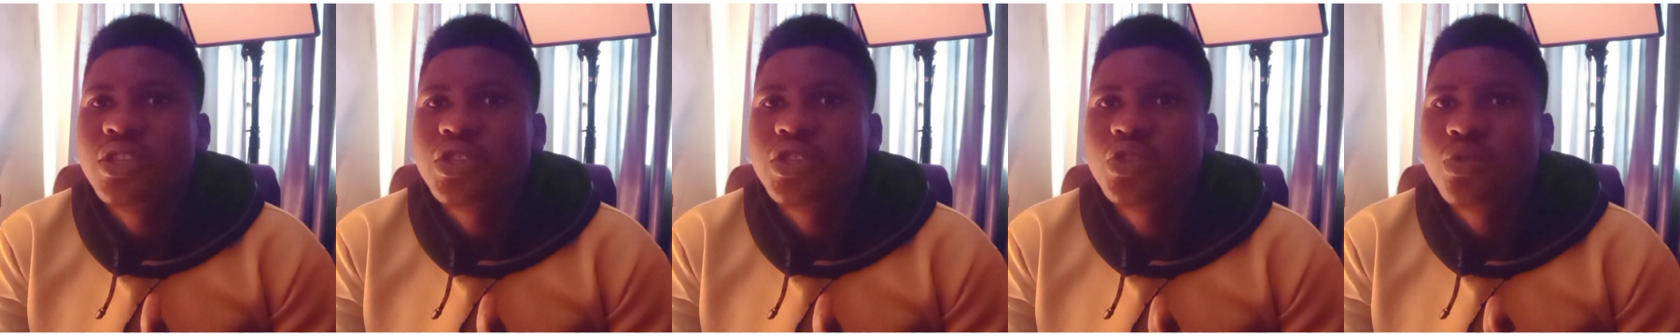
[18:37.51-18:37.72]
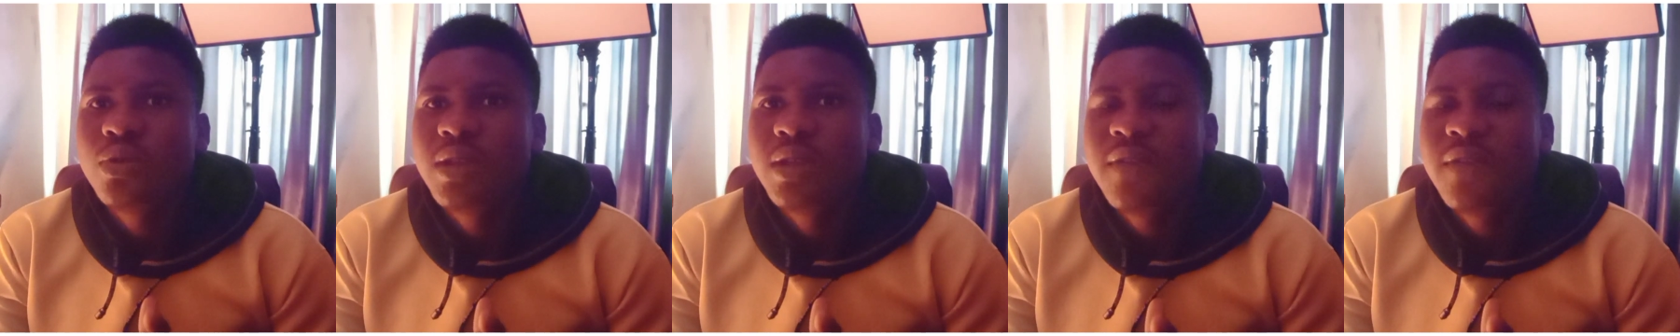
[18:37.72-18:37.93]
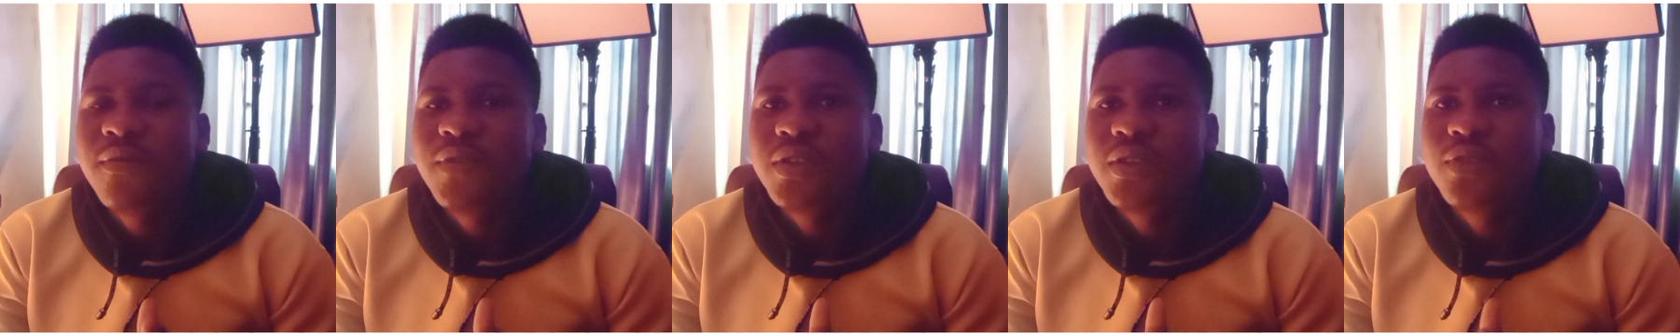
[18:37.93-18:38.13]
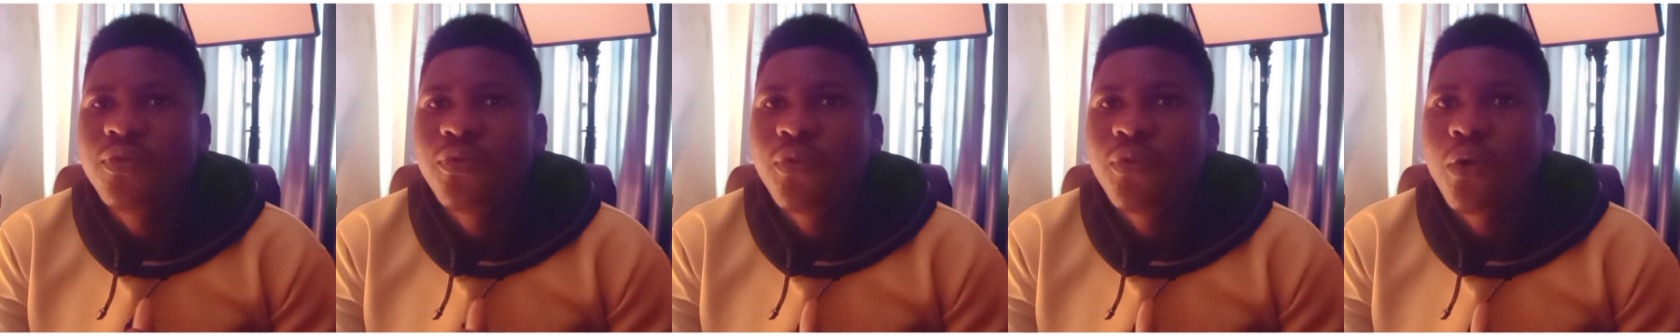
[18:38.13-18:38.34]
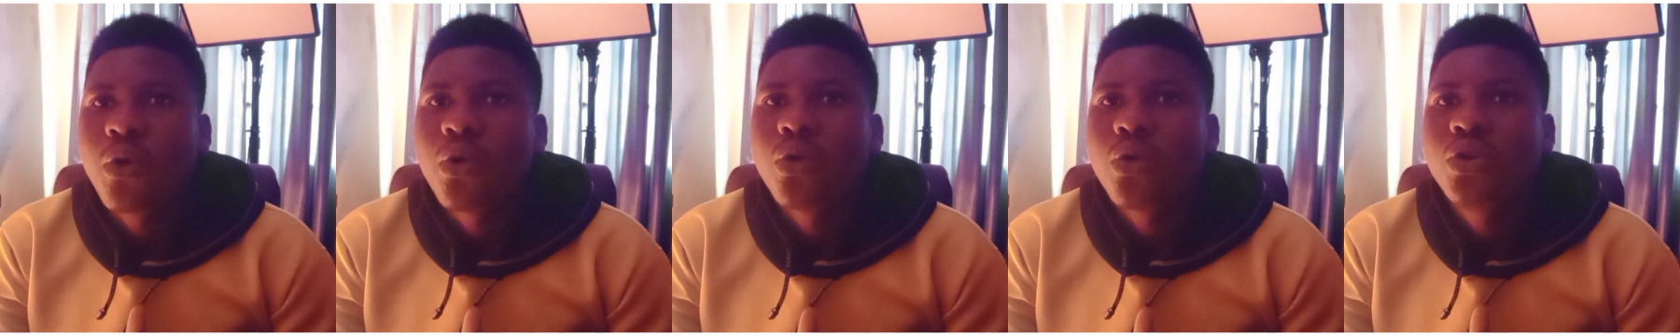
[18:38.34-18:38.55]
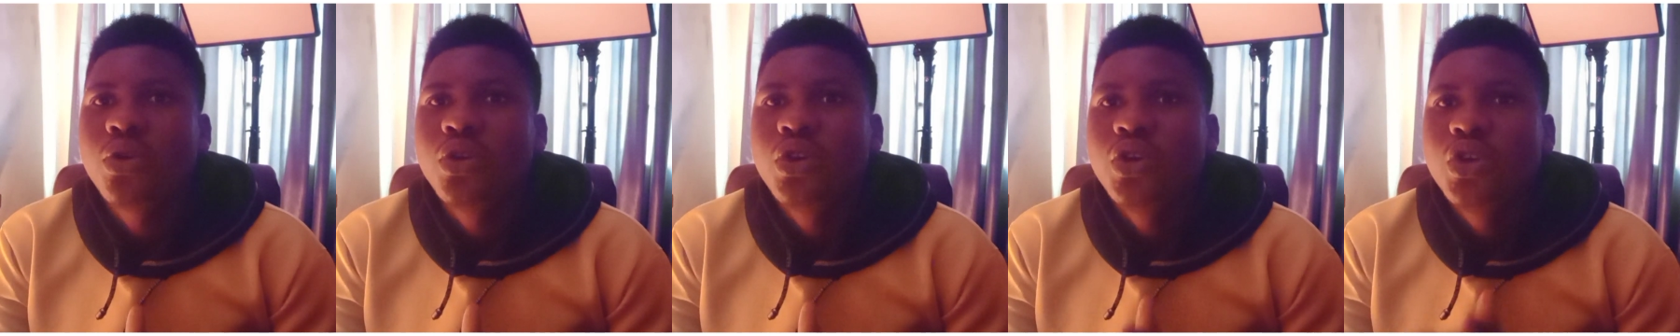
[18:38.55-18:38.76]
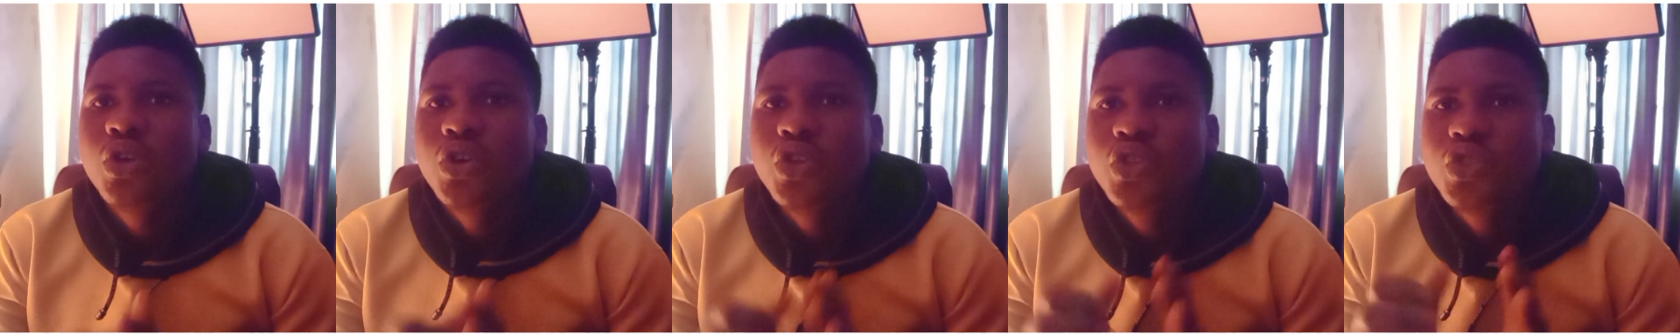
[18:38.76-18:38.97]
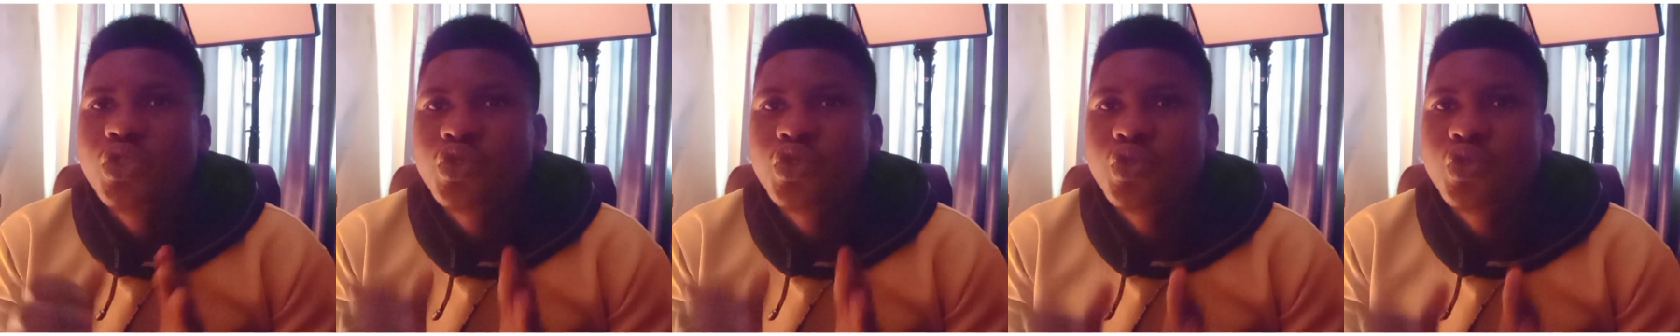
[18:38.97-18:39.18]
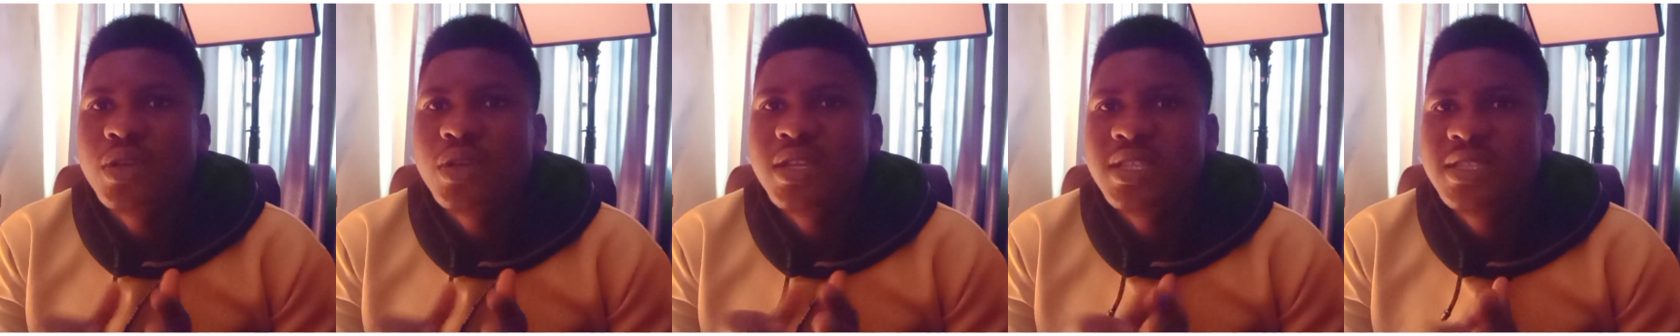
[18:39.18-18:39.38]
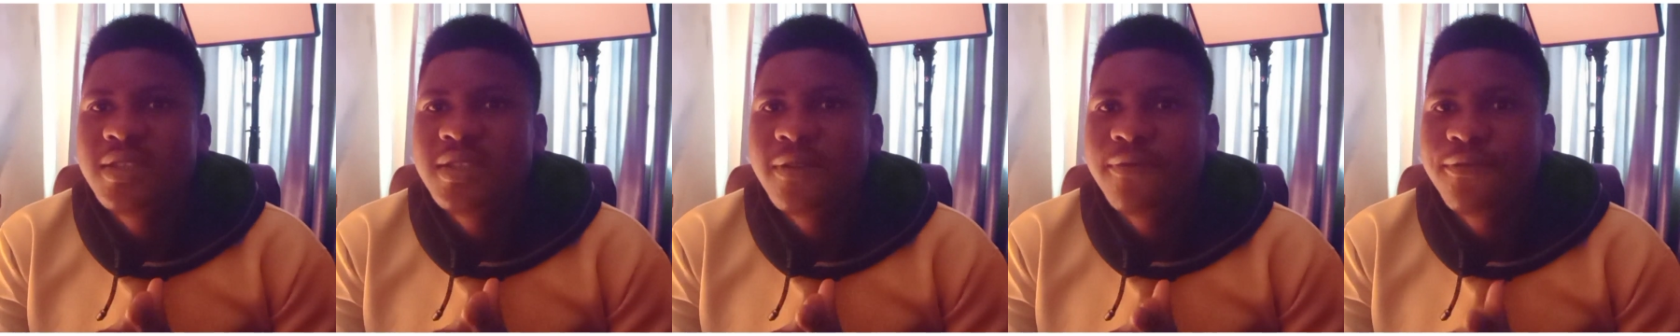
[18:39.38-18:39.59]
is to leave it for
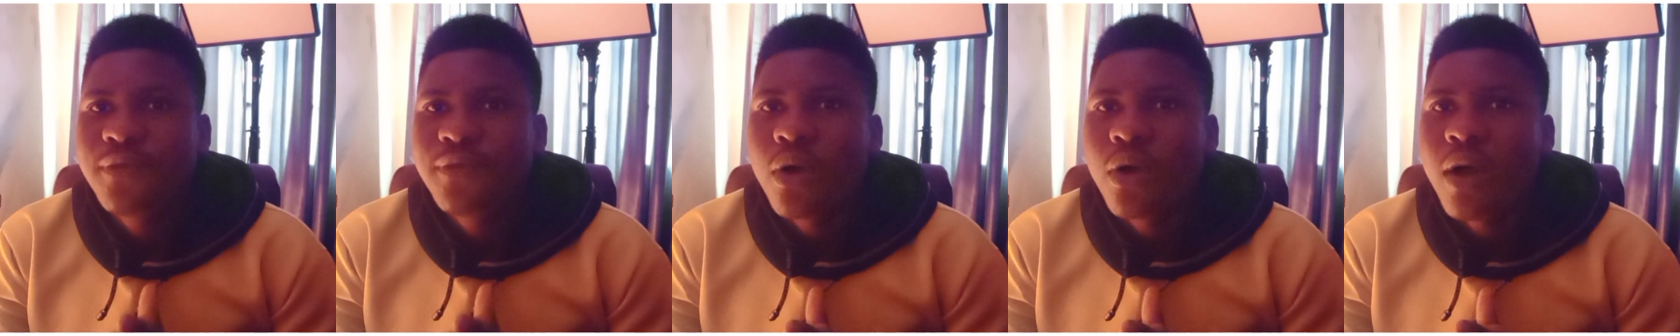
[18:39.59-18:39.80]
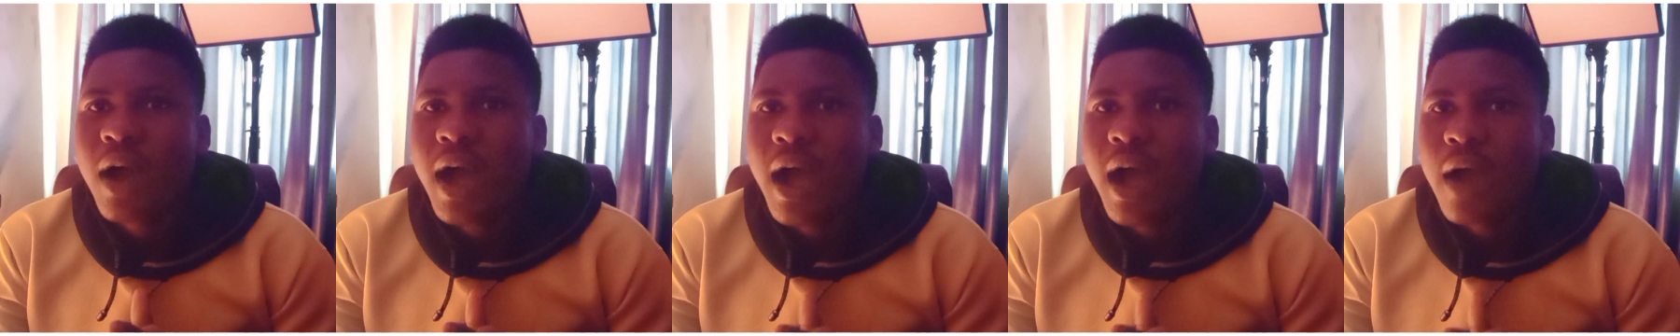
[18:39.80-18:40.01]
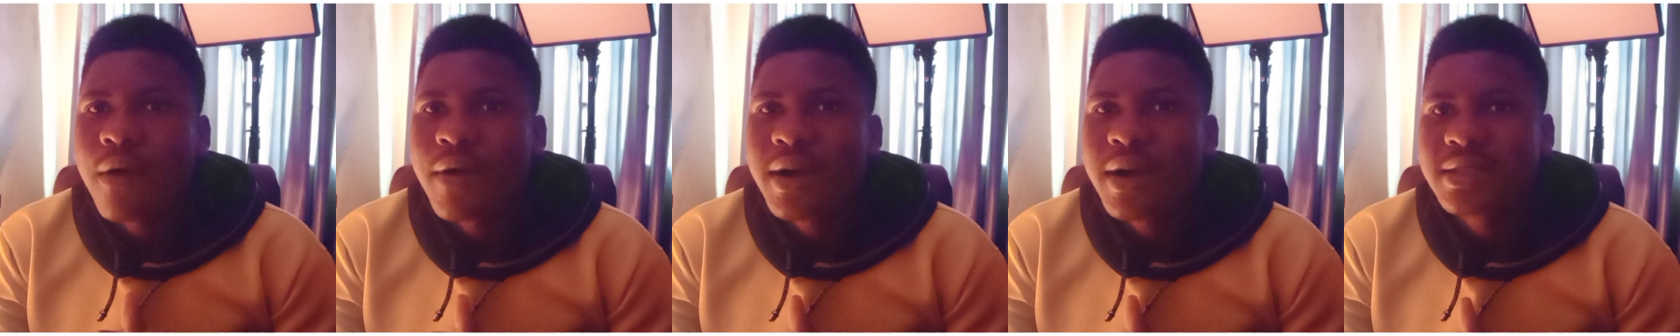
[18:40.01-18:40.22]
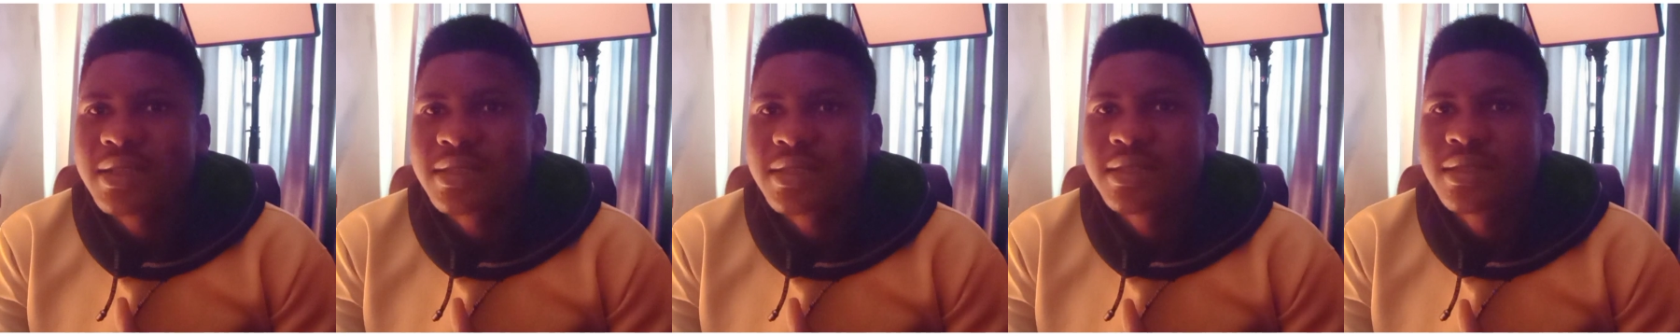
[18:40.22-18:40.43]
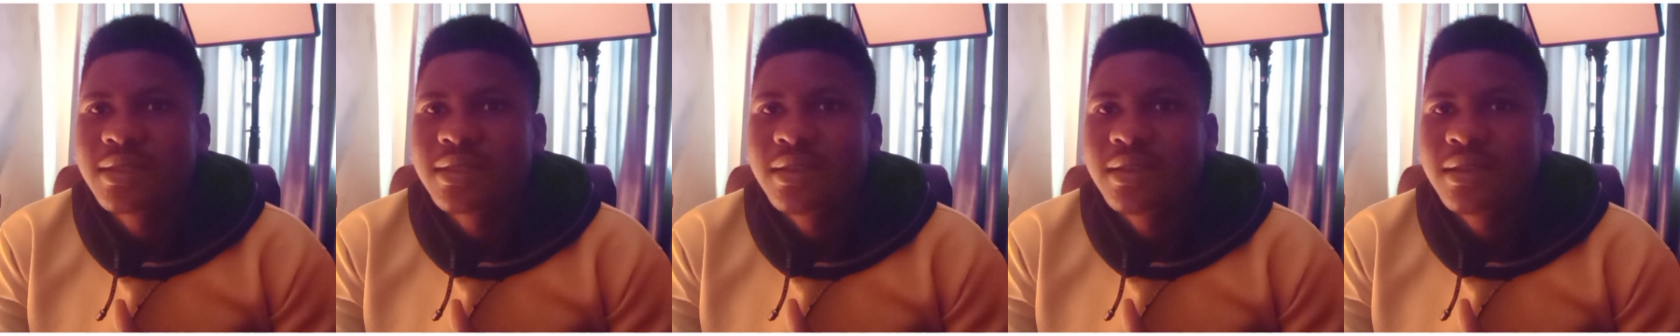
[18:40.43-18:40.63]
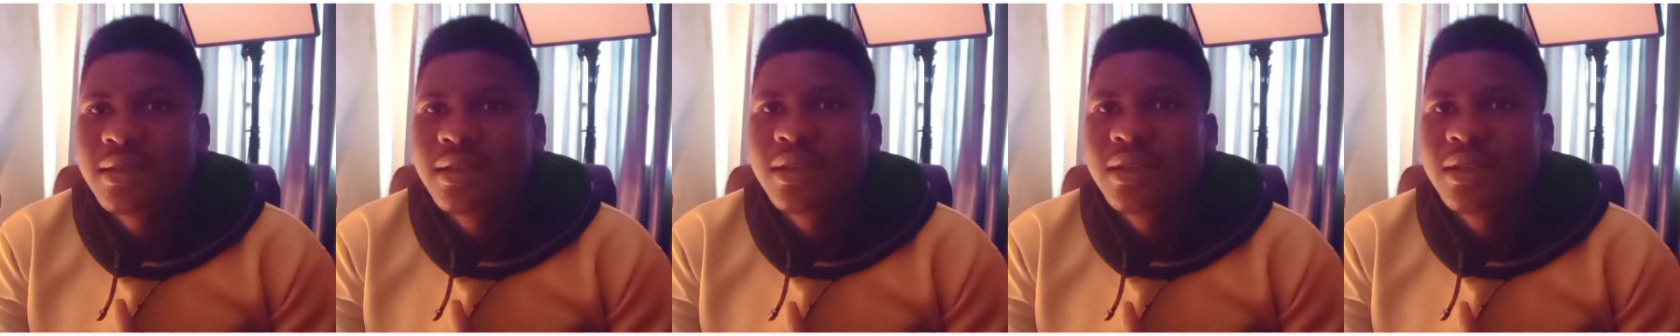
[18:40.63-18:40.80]
24 hours.